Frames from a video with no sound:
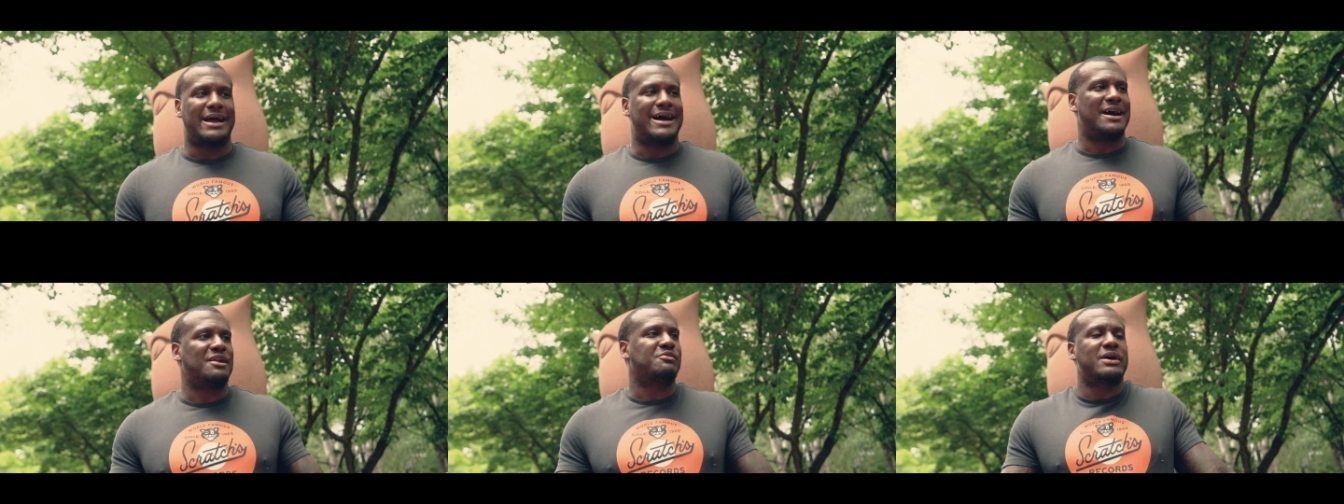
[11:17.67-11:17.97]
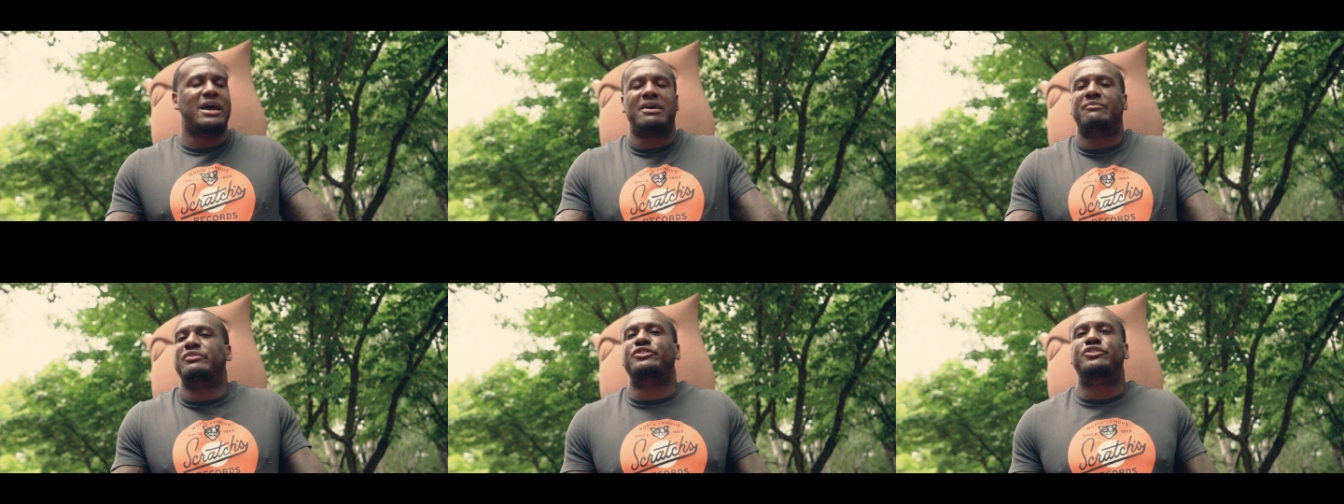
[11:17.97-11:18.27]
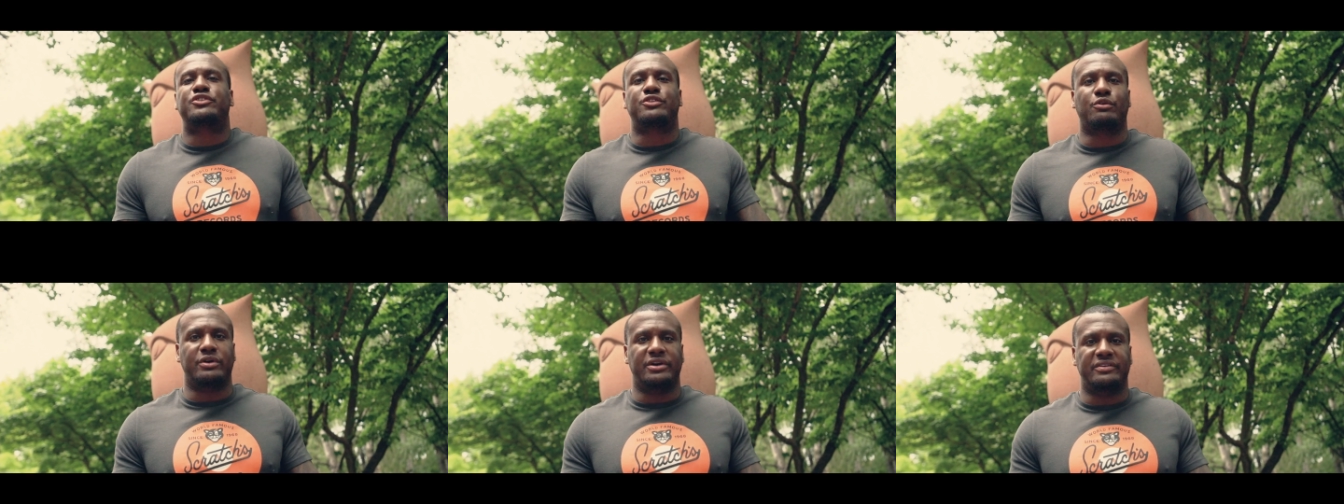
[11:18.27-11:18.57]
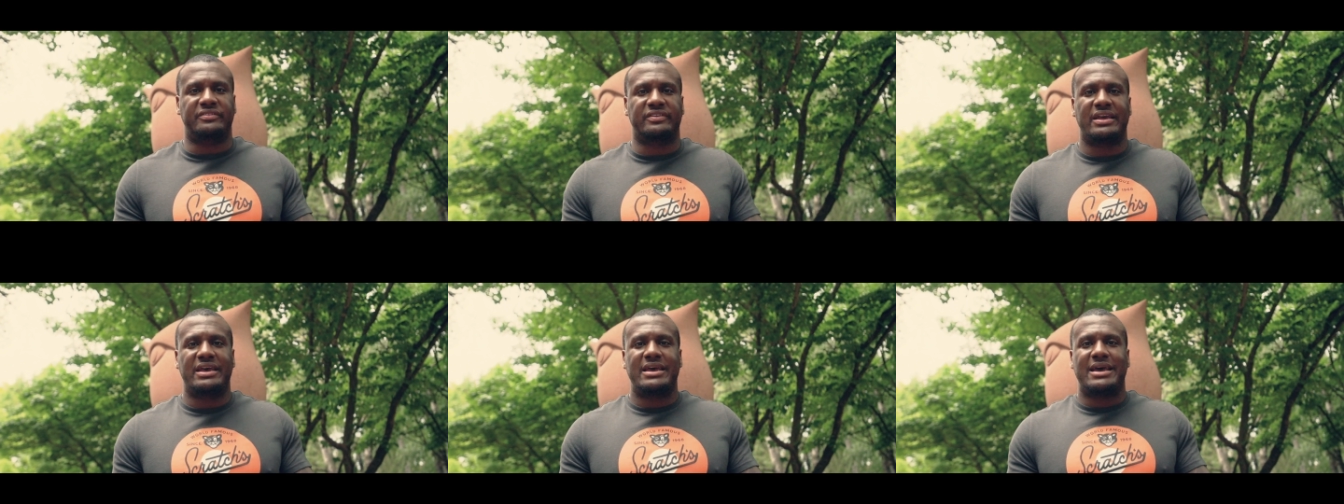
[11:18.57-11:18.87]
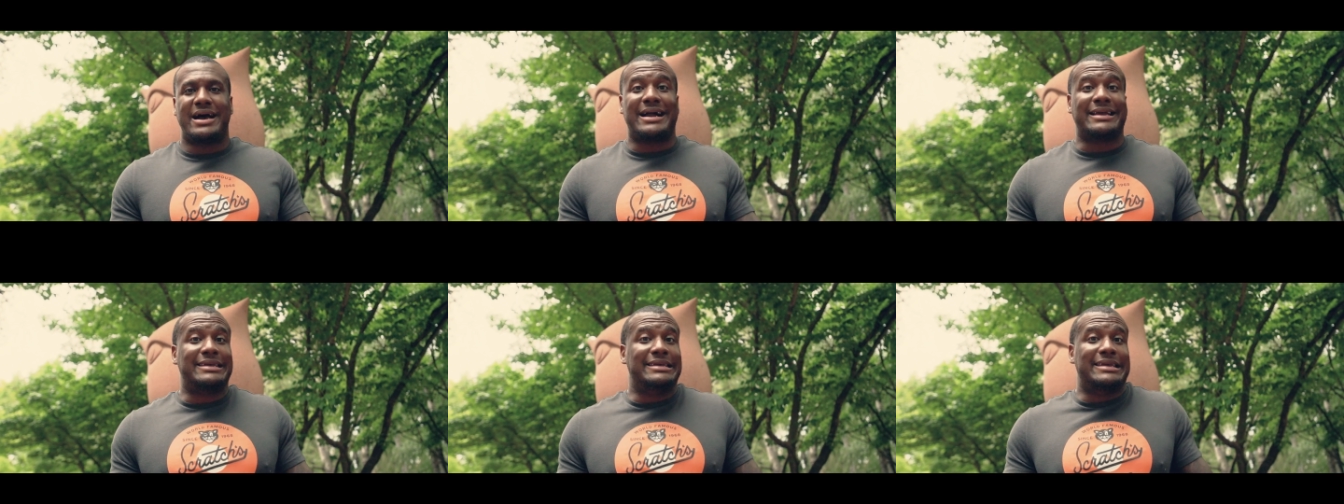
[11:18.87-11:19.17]
I don't have a choice.
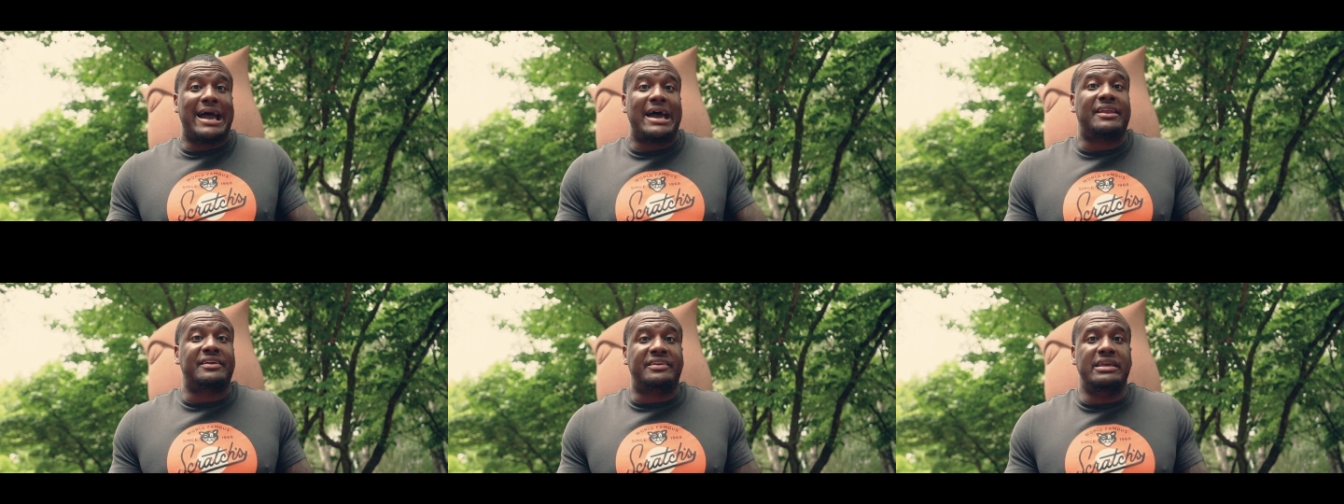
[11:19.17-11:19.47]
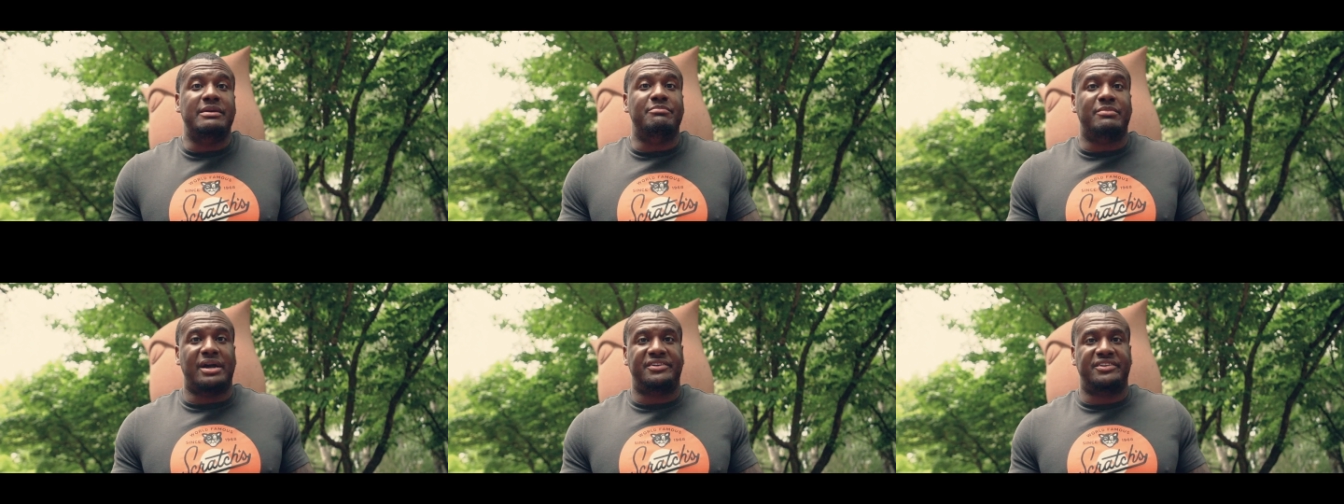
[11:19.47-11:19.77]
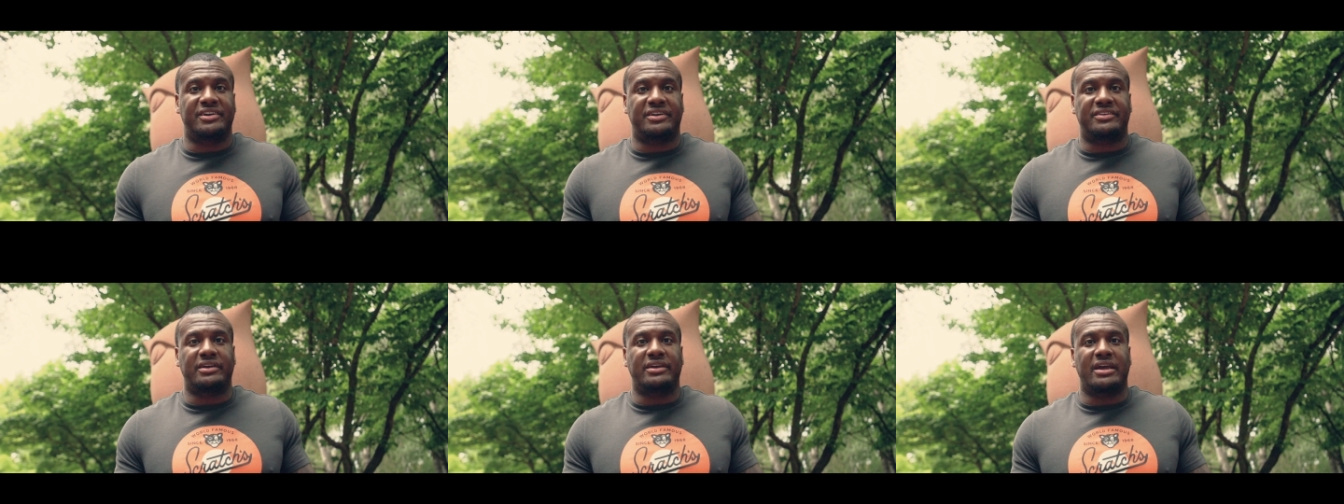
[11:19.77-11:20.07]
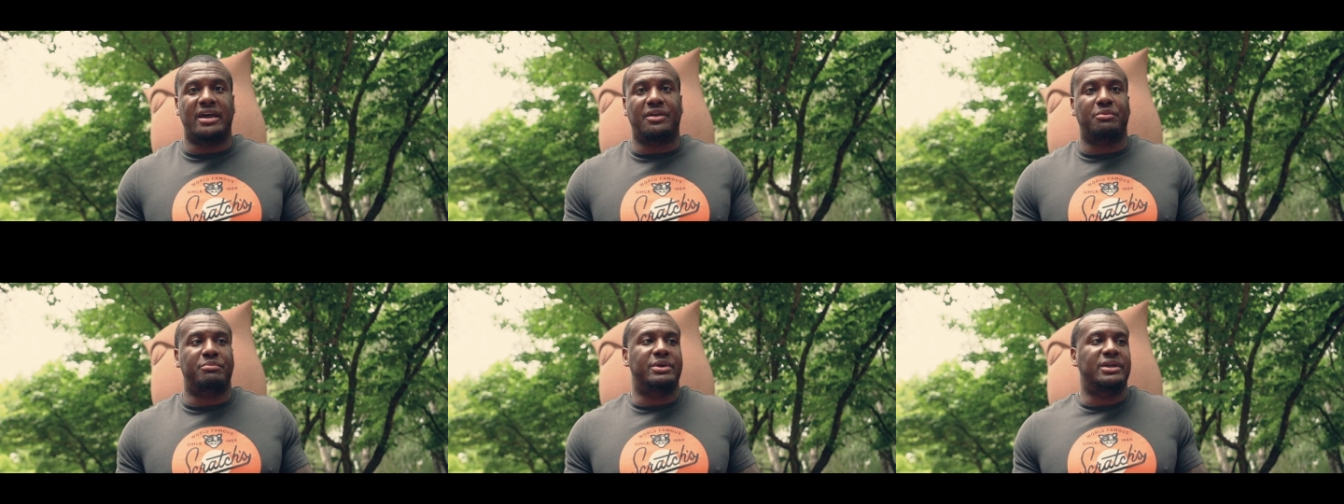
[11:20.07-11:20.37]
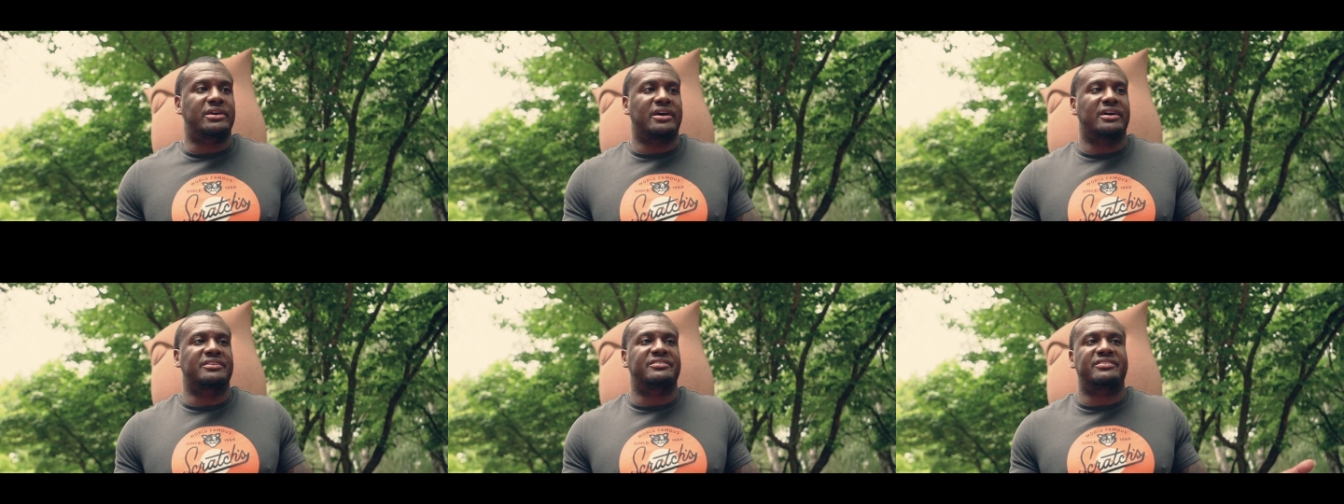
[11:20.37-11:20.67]
I got to keep my shit together
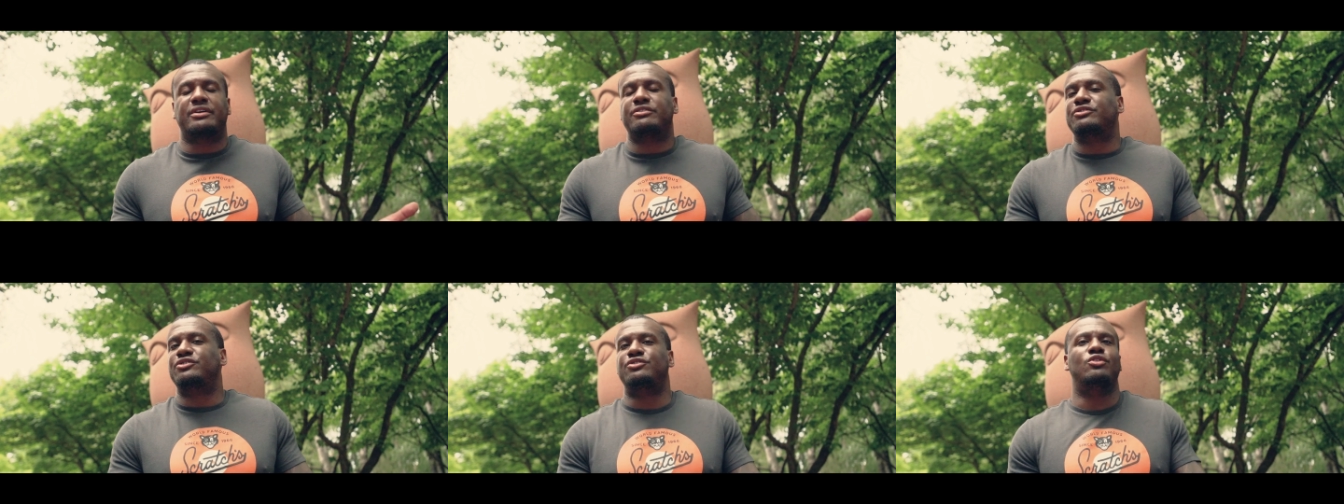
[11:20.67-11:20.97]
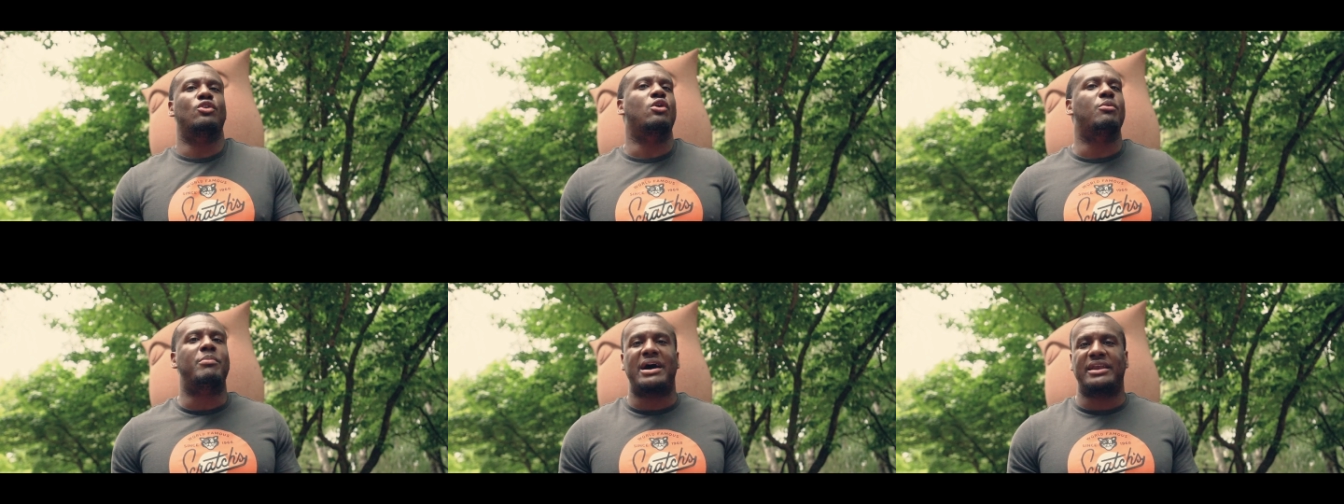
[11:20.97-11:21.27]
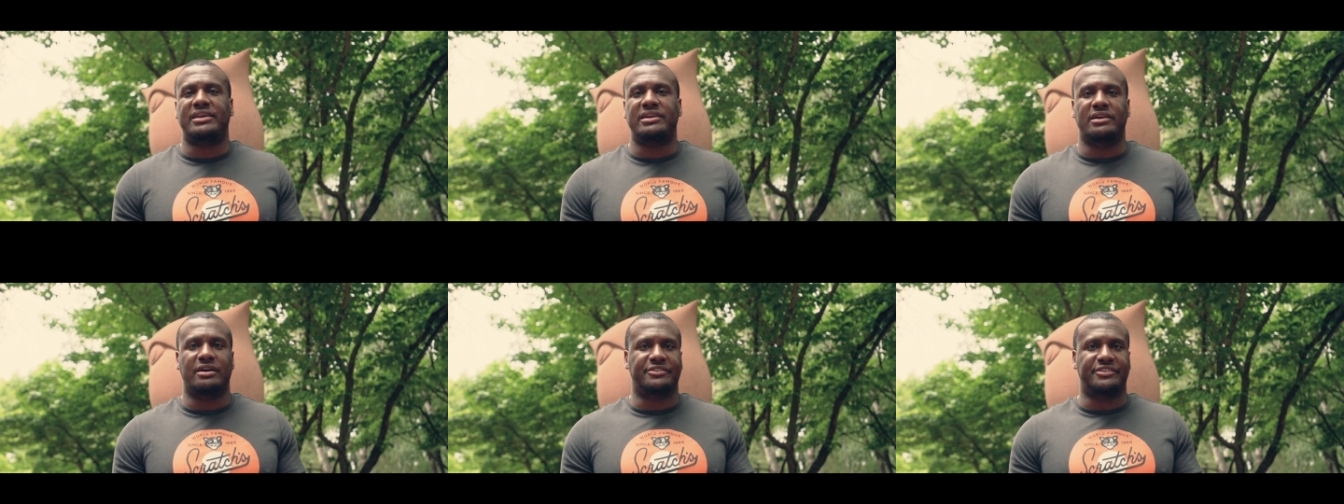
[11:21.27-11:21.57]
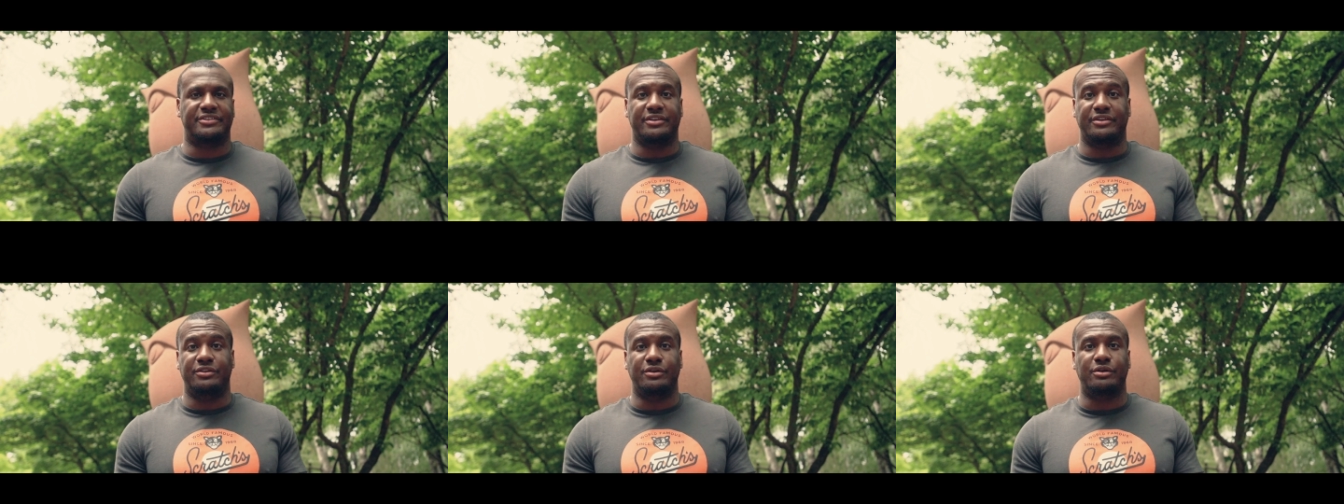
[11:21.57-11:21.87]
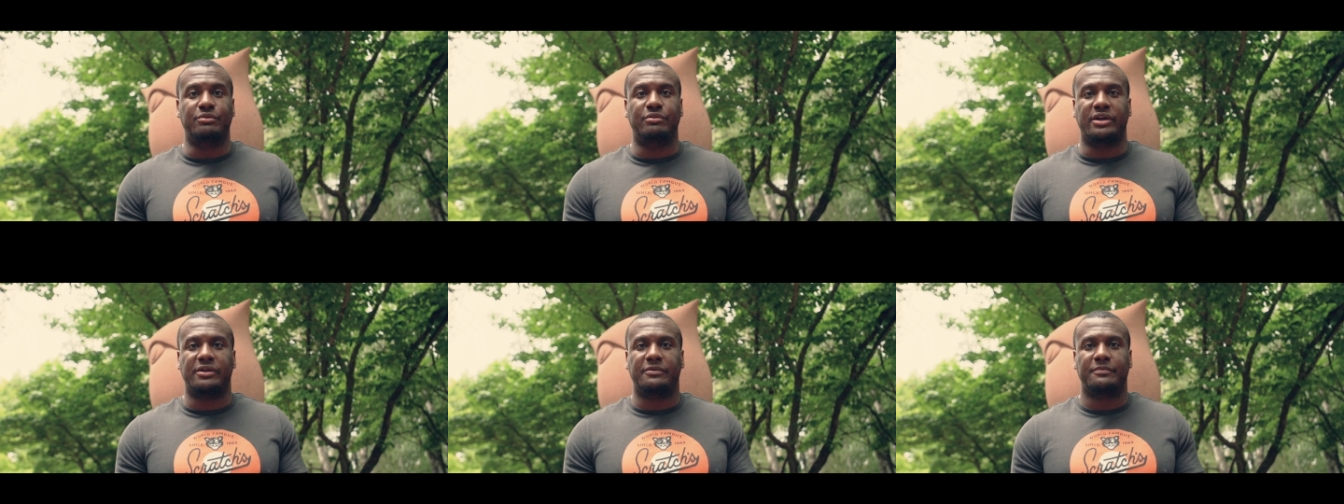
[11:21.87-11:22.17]
because there's nobody else to
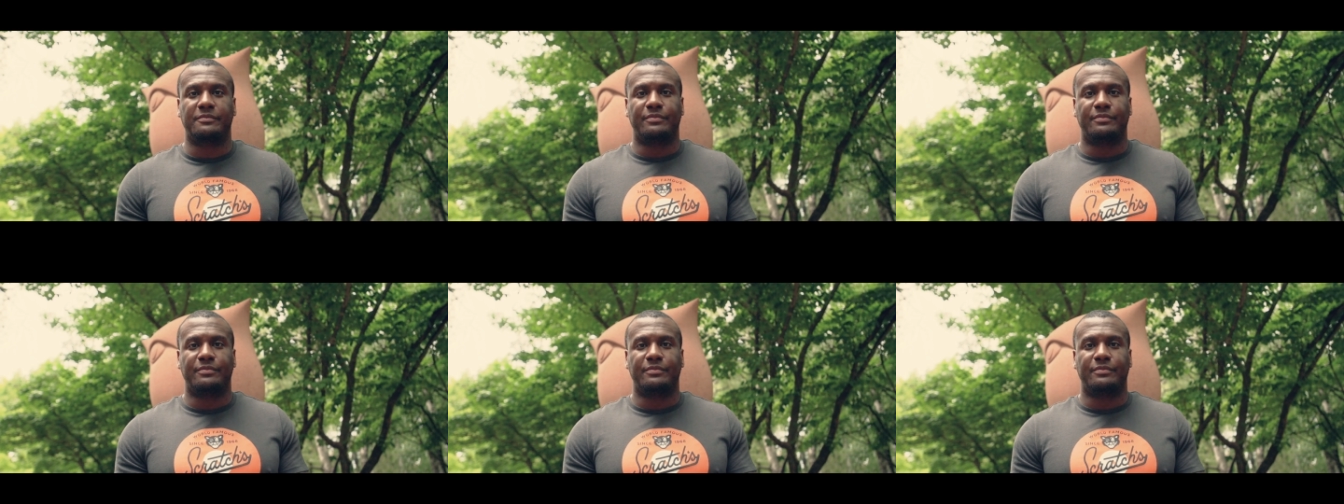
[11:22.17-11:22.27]
do it.